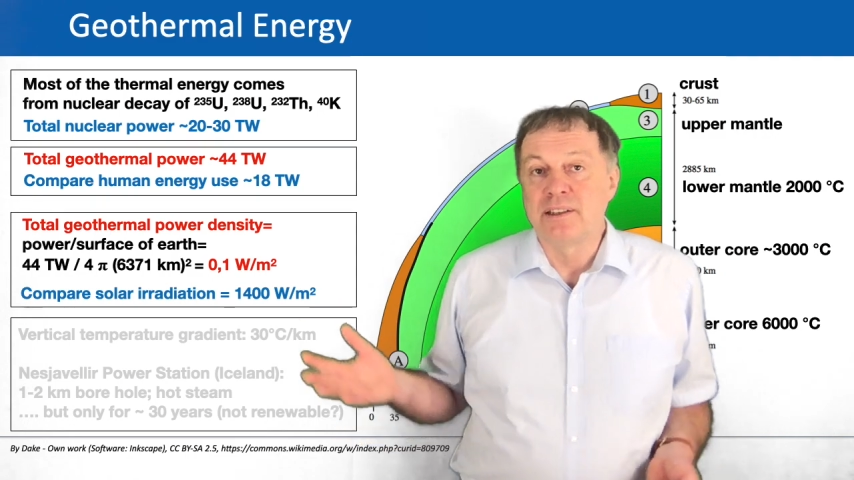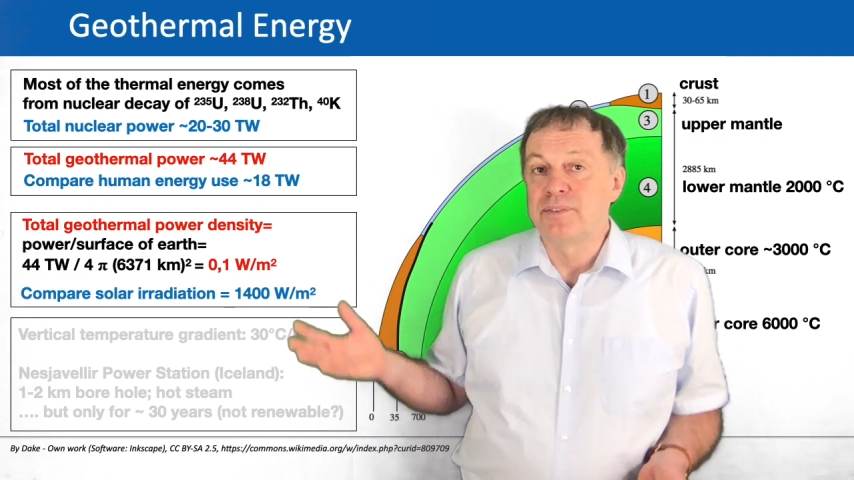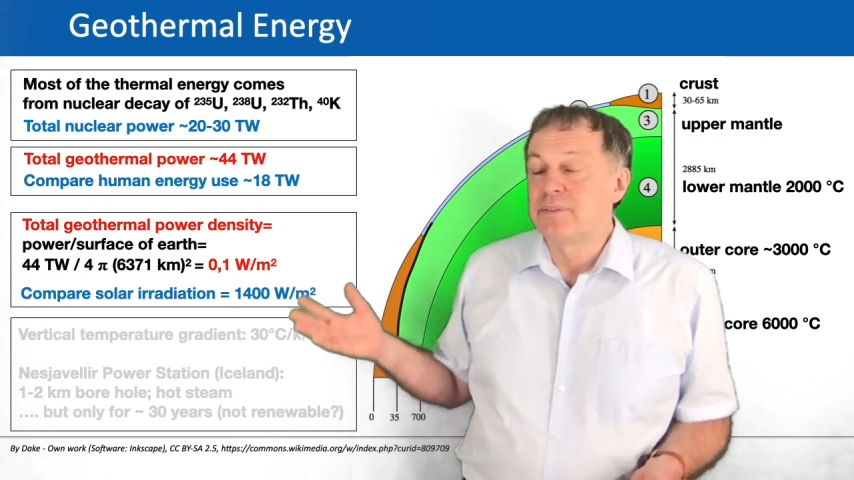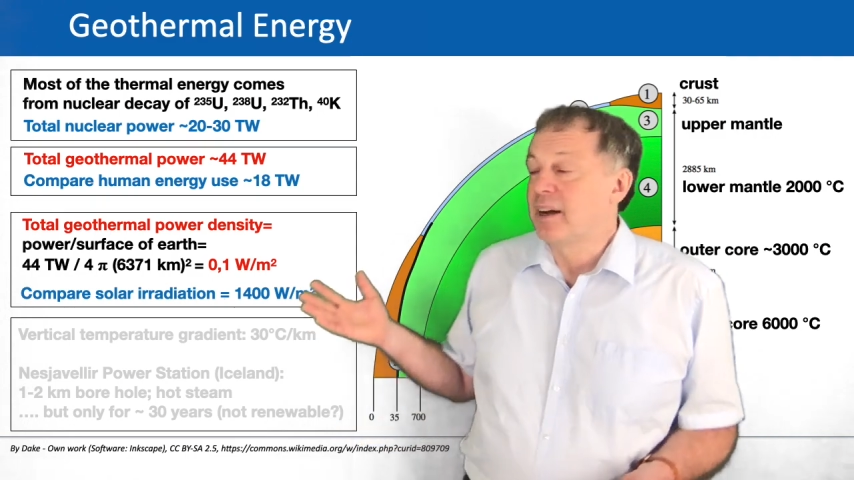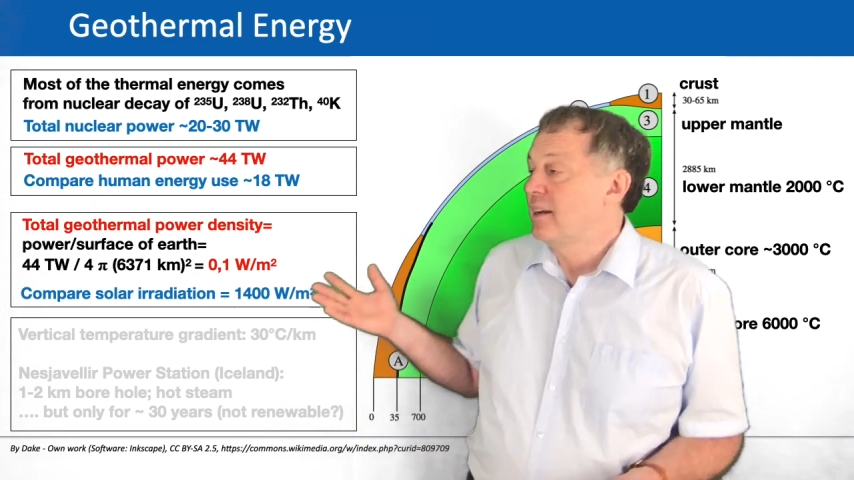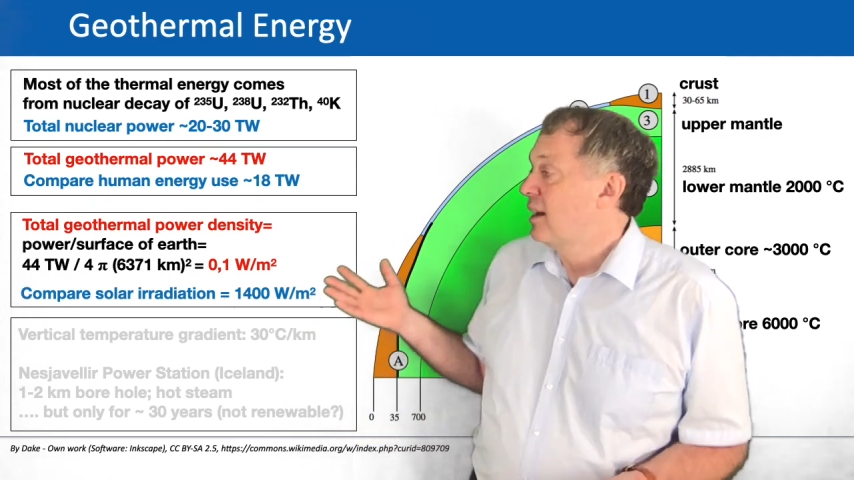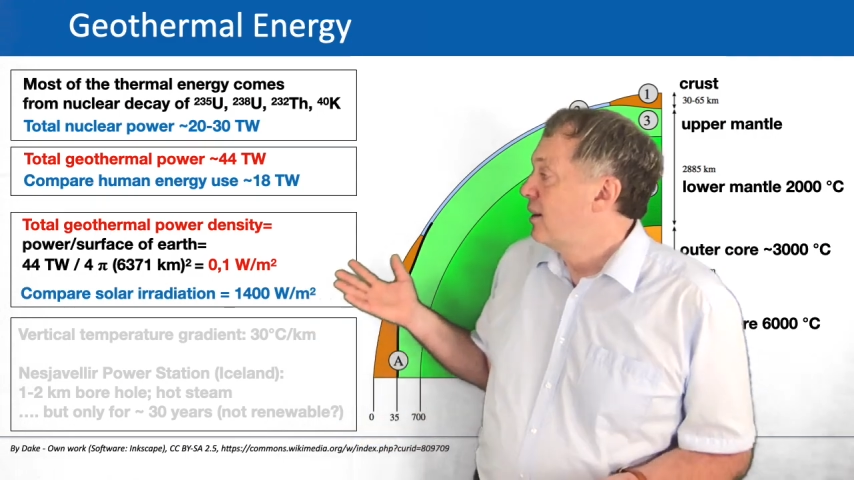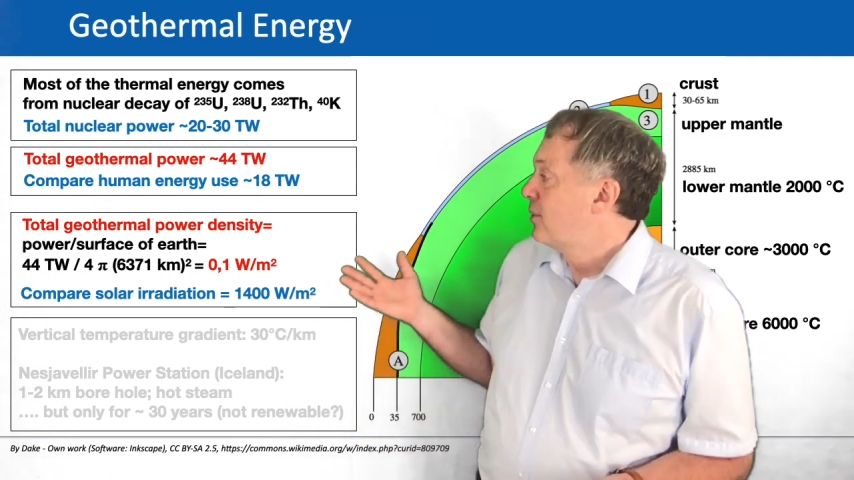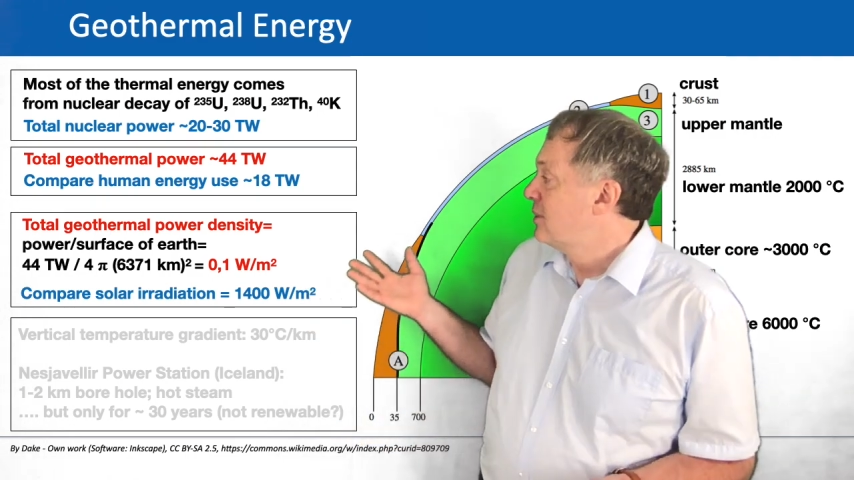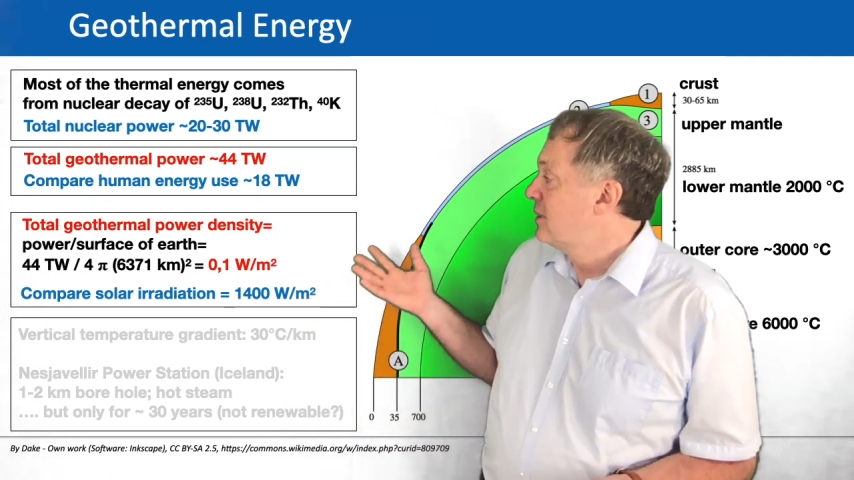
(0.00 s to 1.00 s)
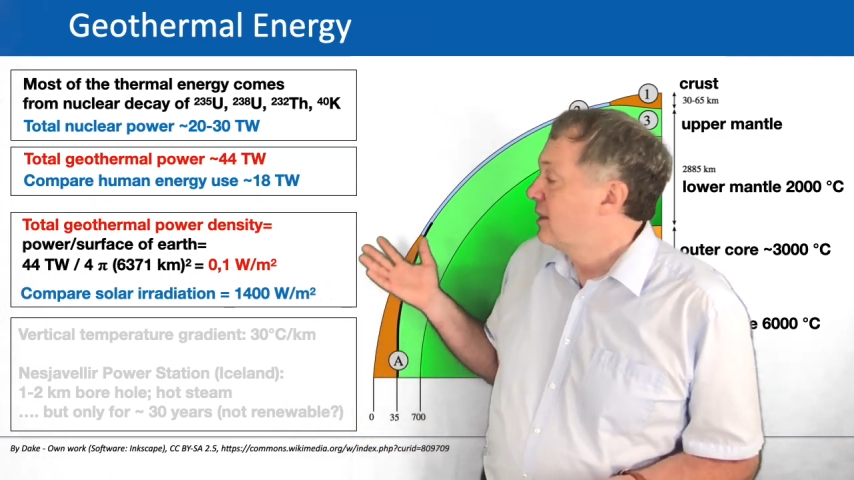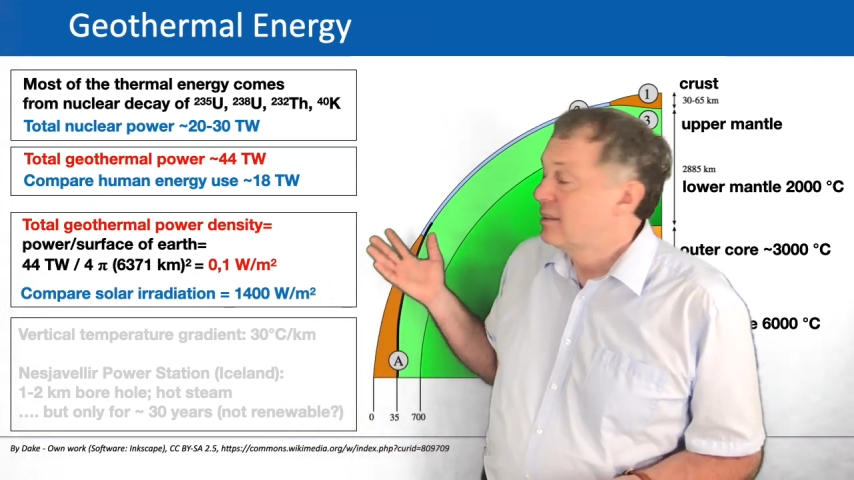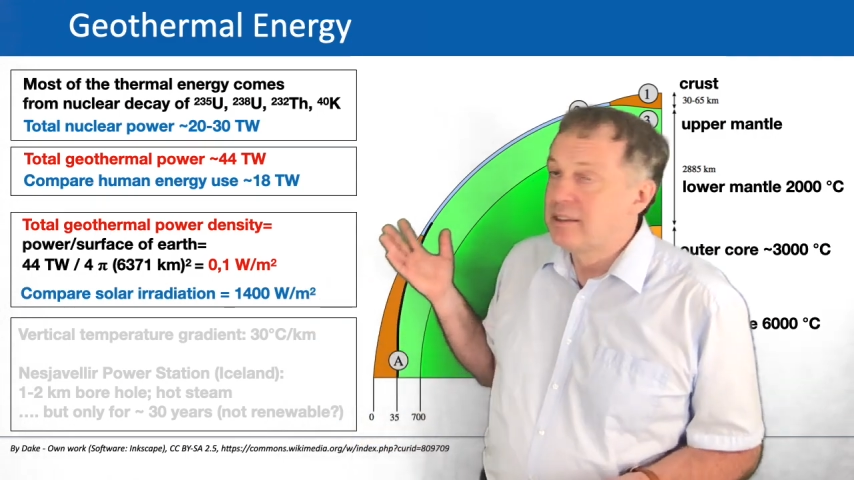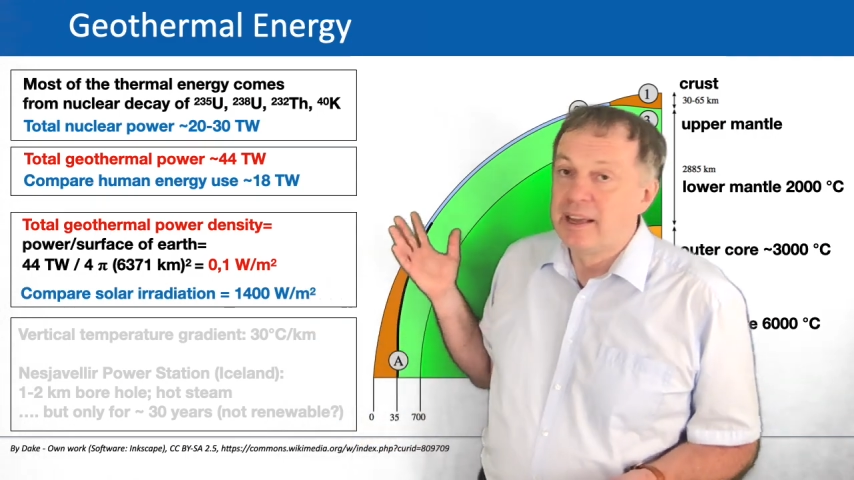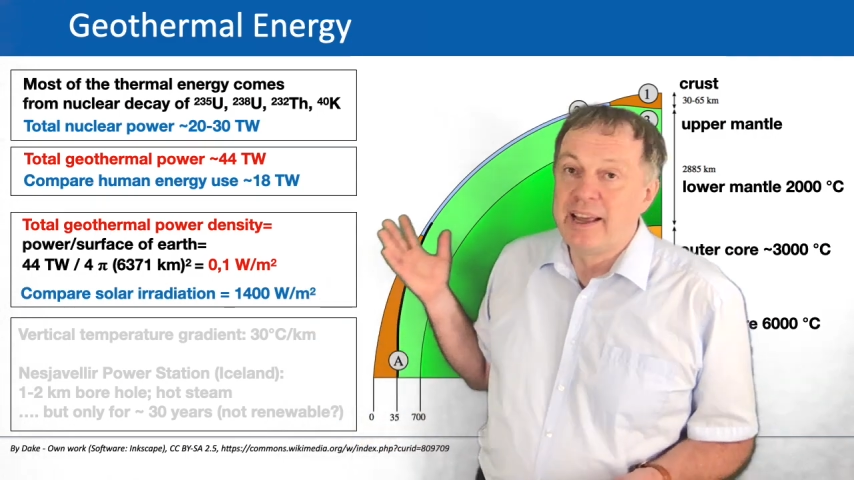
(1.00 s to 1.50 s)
you find out that the